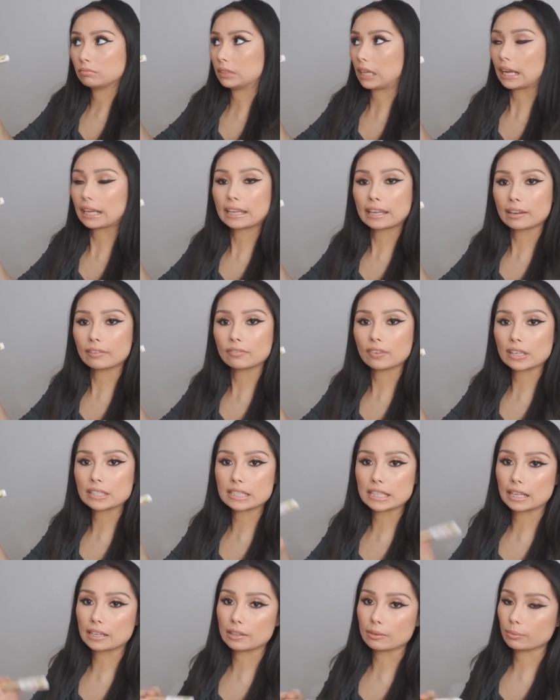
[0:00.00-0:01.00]
I can't find
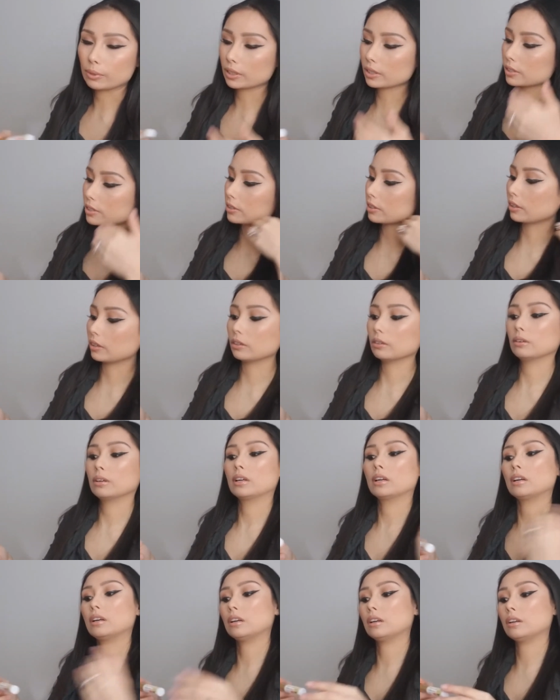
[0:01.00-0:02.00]
it anywhere. So
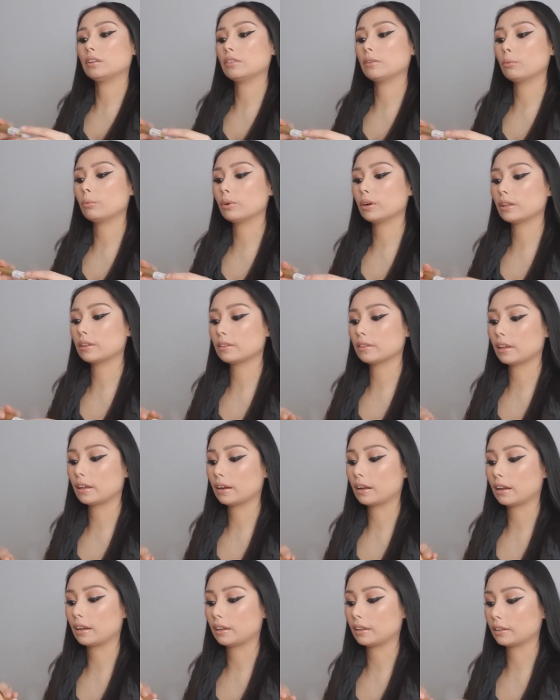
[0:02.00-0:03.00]
the one
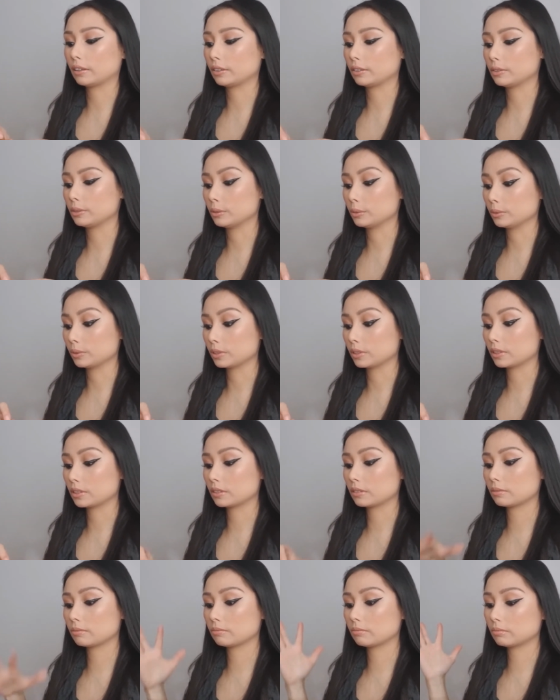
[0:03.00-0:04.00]
that I used
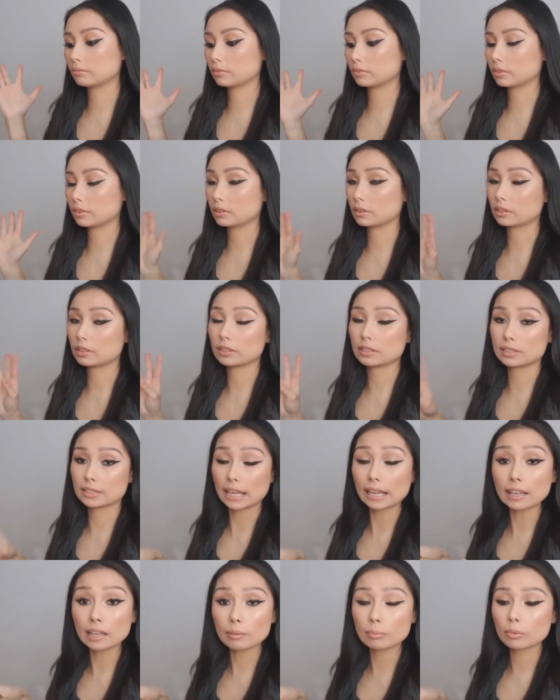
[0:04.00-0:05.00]

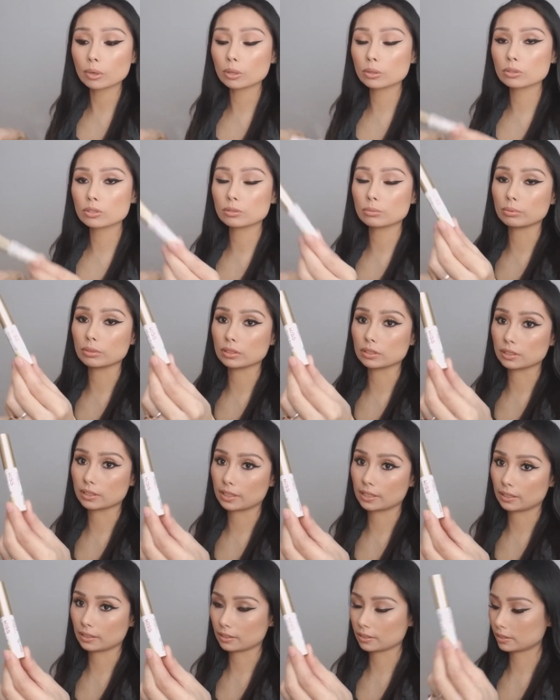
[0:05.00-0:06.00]
second most was
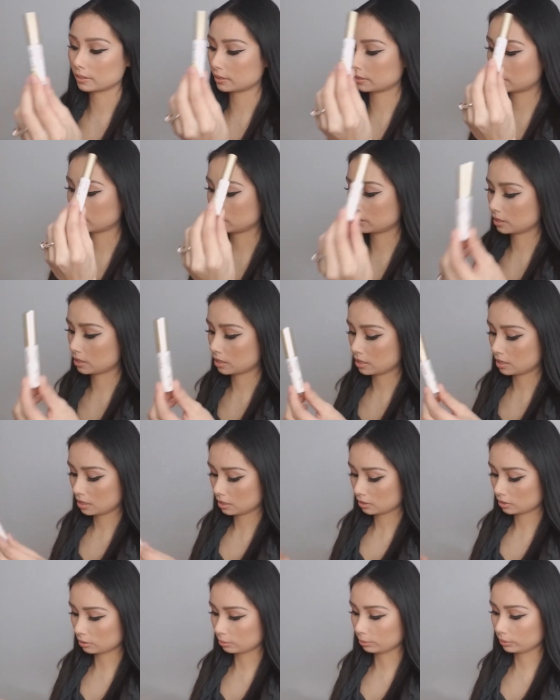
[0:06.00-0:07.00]
Kiss.
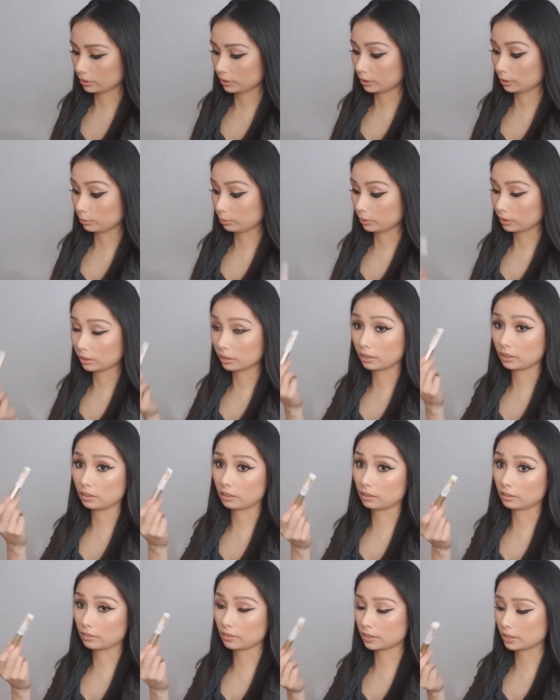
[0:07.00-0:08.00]
It's a really good one.
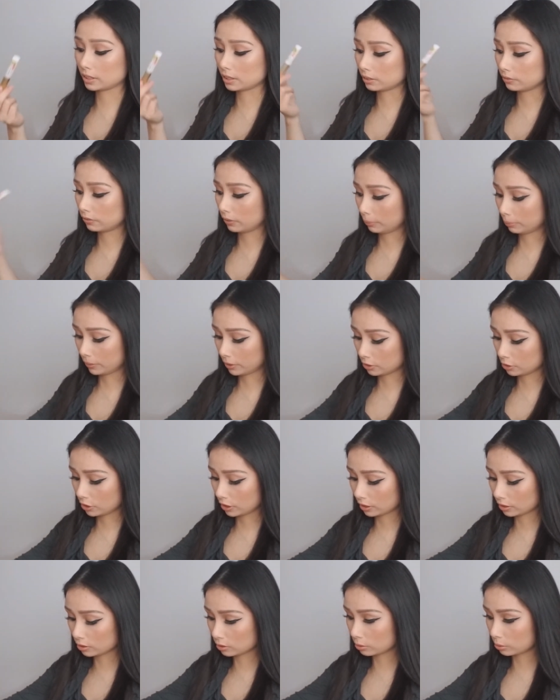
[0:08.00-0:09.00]
And this is from the
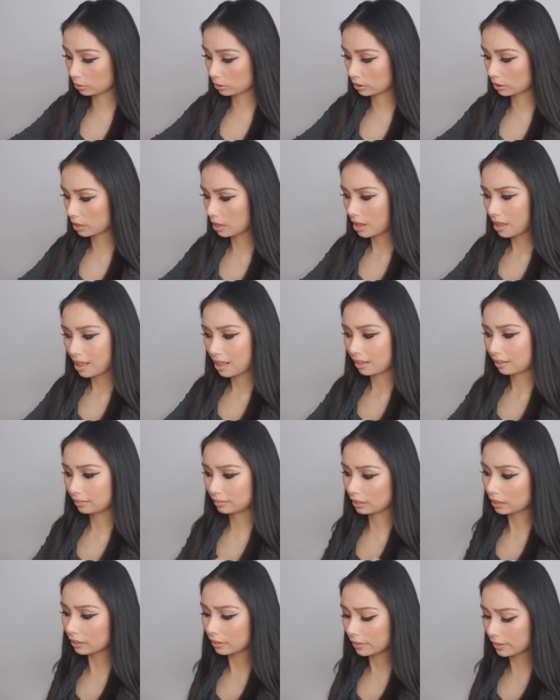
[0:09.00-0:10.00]
drugstore. A
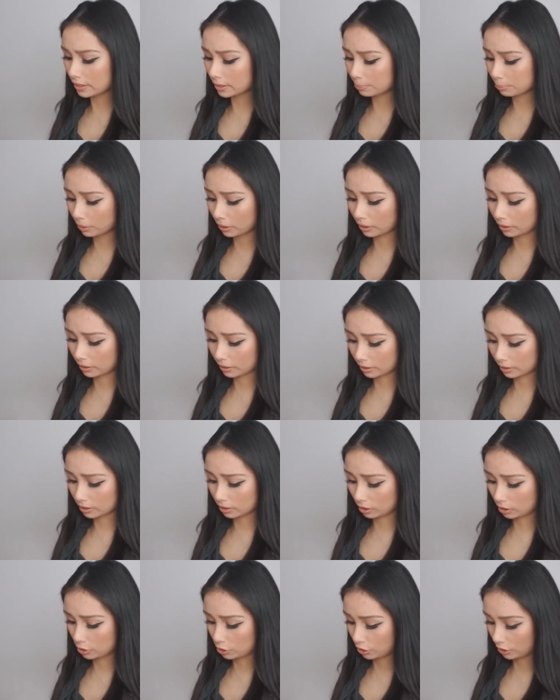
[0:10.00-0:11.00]
lot of these products
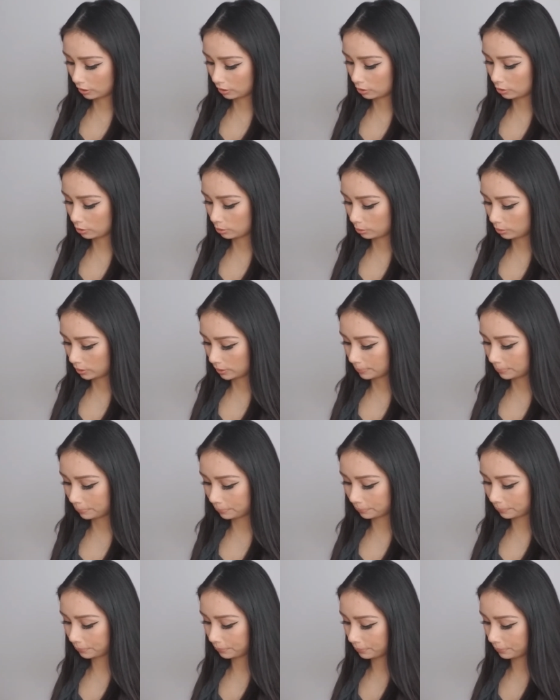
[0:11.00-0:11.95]
are drugstore.